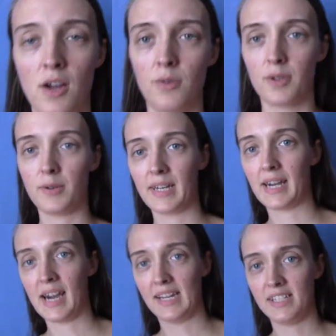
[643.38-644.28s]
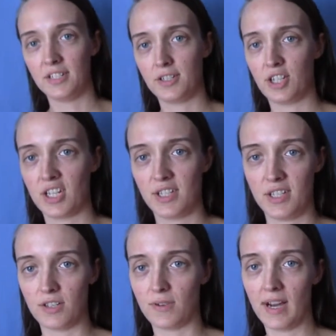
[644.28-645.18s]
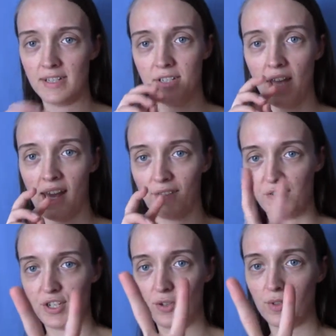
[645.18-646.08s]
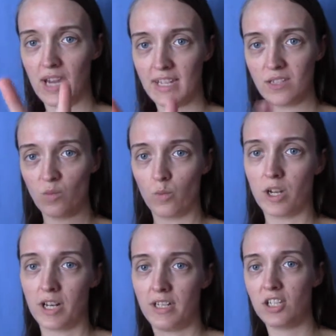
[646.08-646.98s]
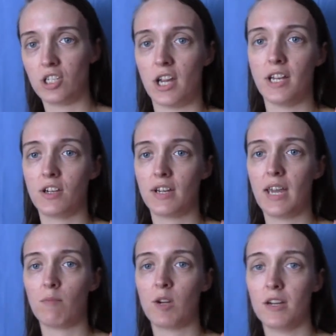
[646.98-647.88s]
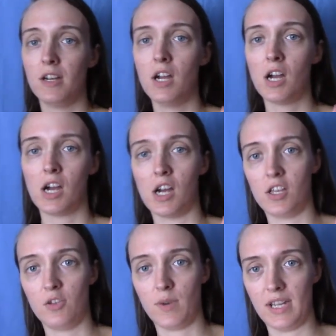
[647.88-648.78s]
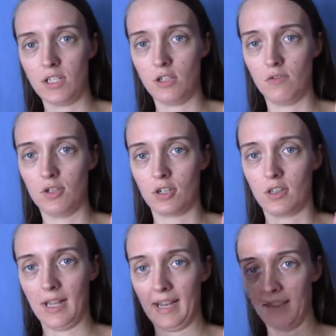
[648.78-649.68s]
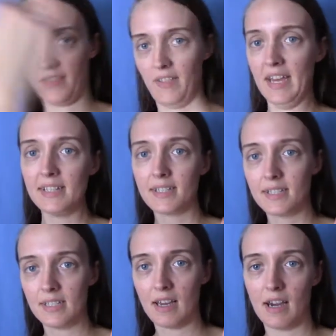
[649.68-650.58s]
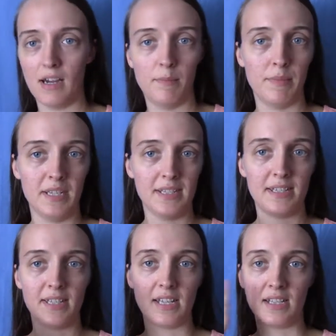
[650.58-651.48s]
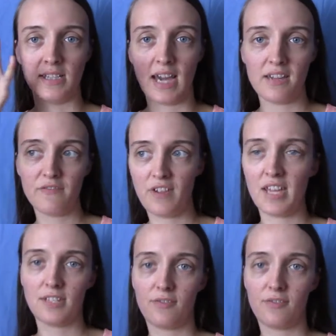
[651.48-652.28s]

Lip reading: Real quick, I suggest that you guys have 2 lights, one on each side of your camera. Otherwise, you look like this. It's the light face